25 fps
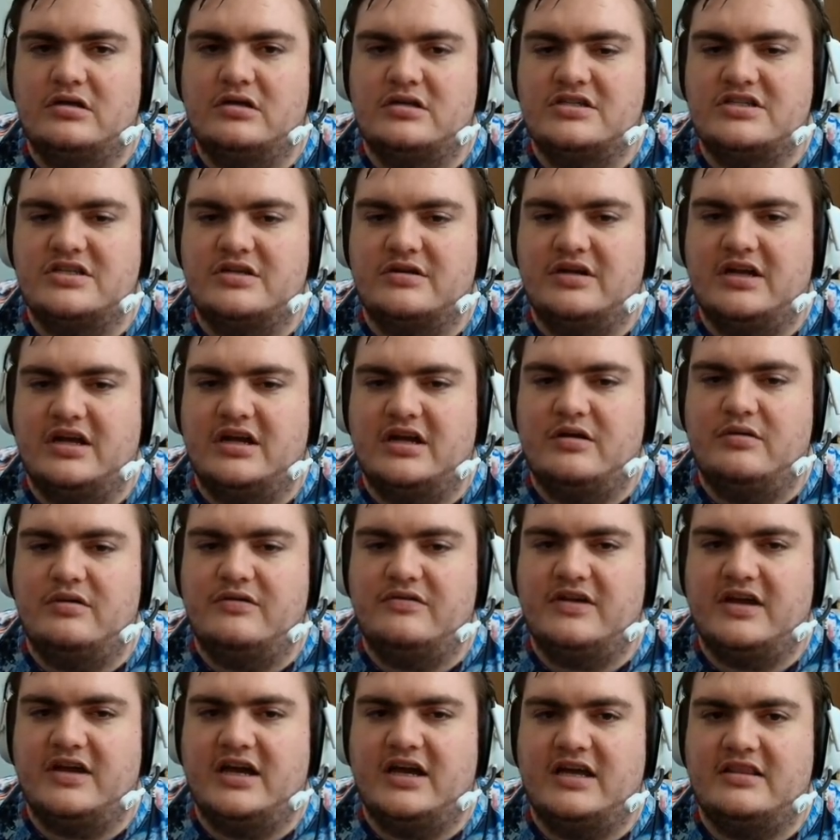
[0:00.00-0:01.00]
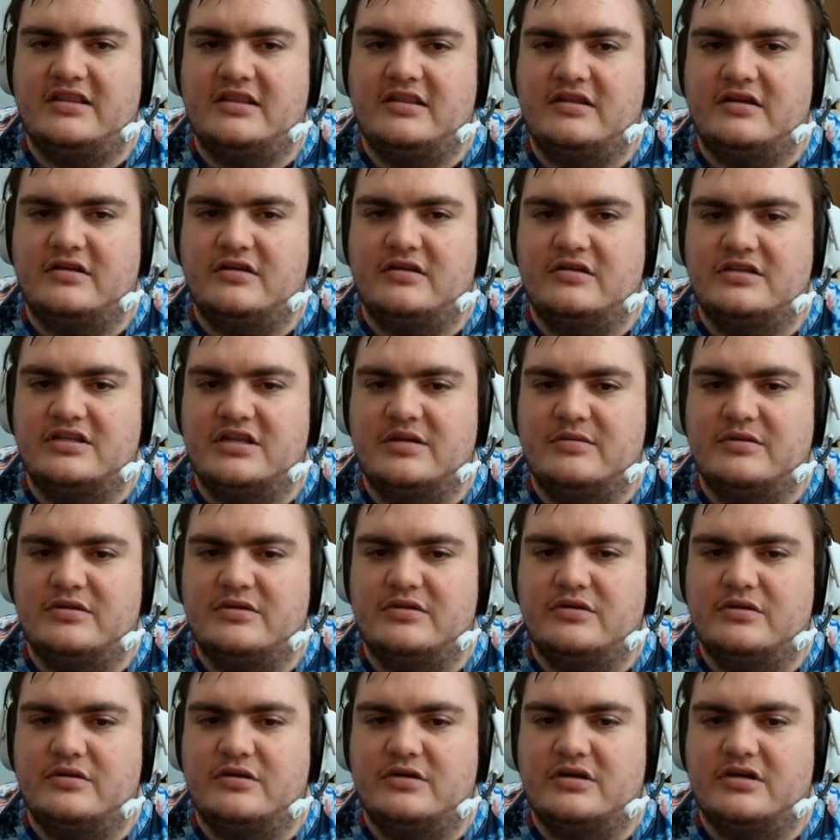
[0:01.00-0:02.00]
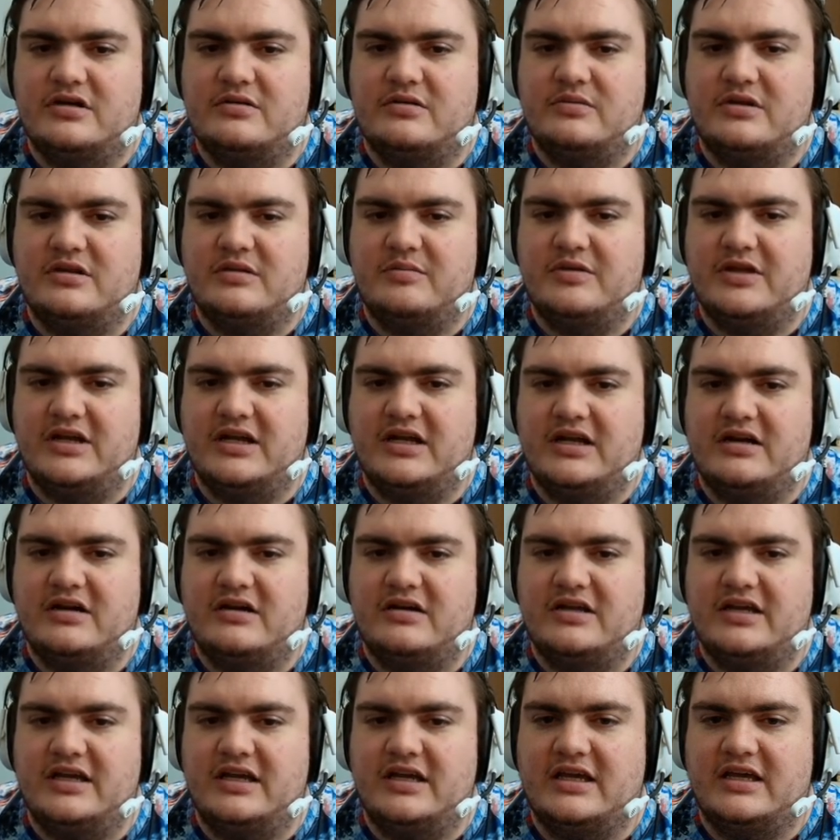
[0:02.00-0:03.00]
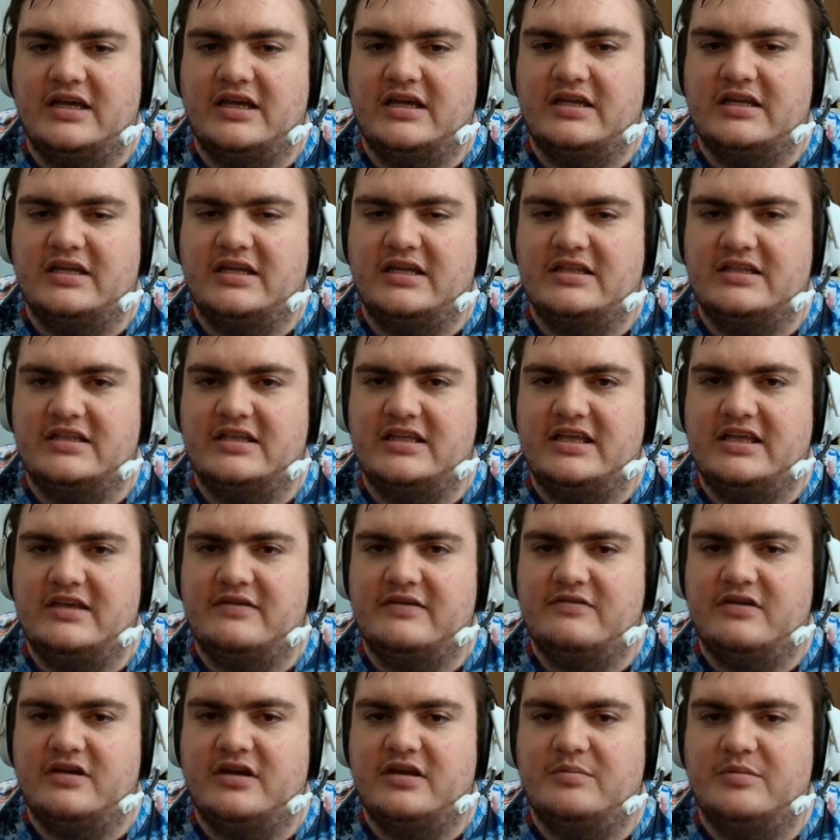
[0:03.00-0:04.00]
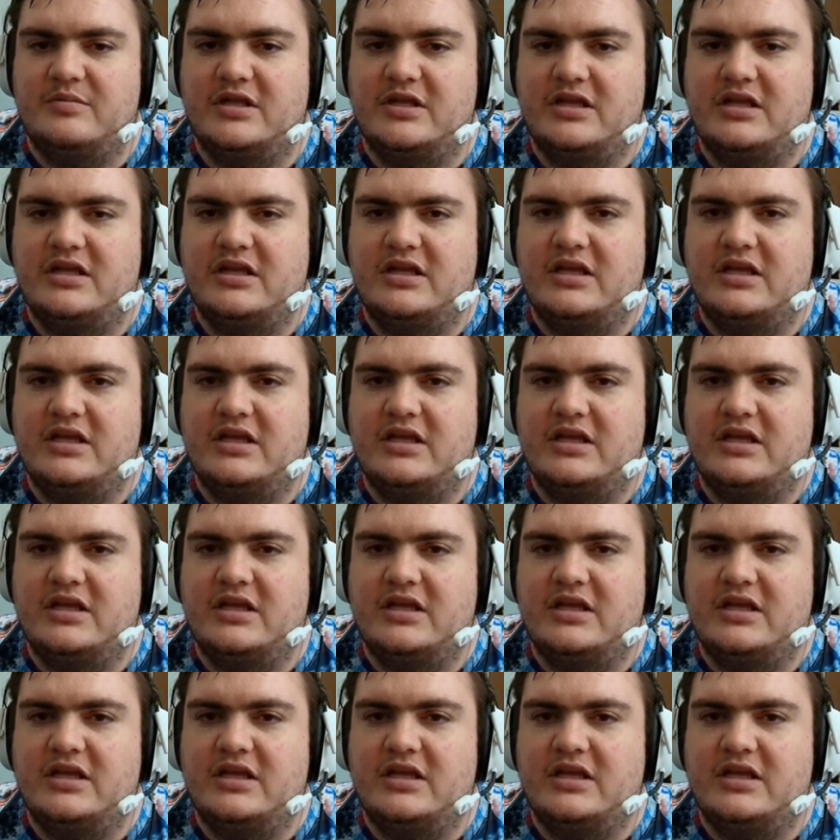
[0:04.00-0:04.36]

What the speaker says: So now we've got the little double door where the player can get the key from.